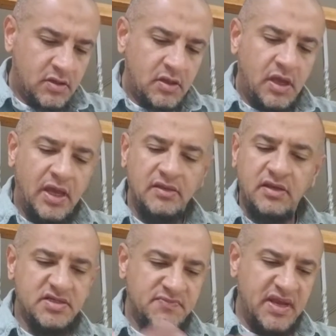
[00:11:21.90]
And
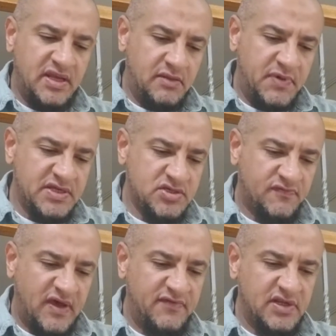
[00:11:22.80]
there's many pieces
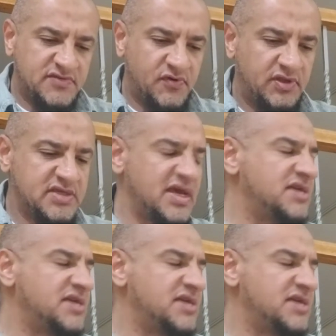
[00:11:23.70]
of evidence for this.